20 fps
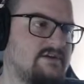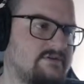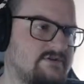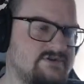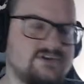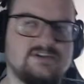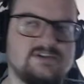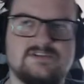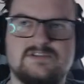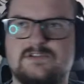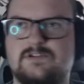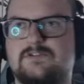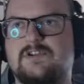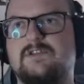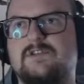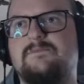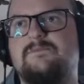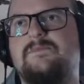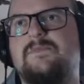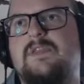original
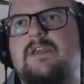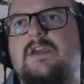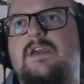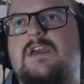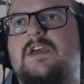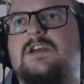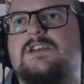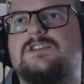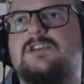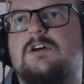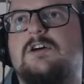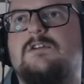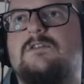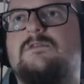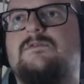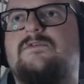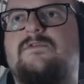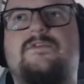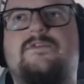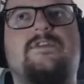story.
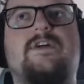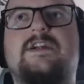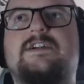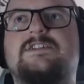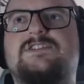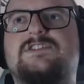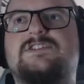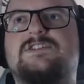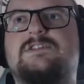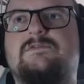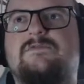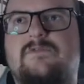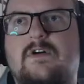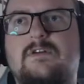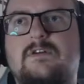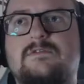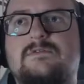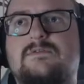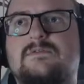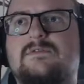So first
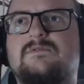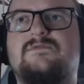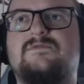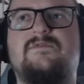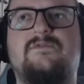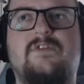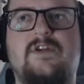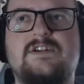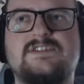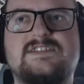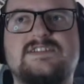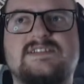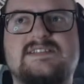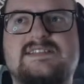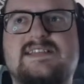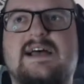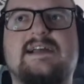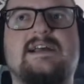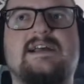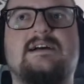
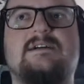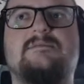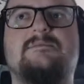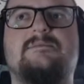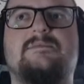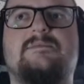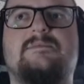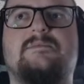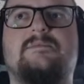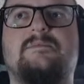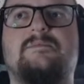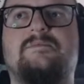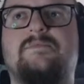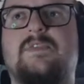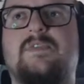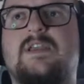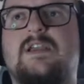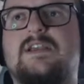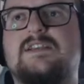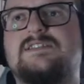saga
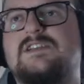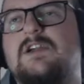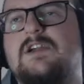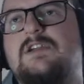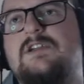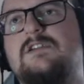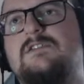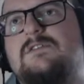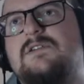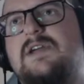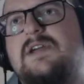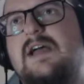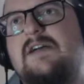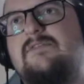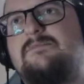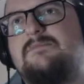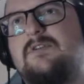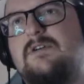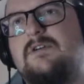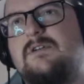is going to
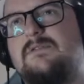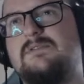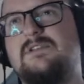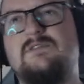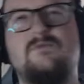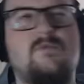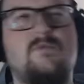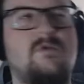have probably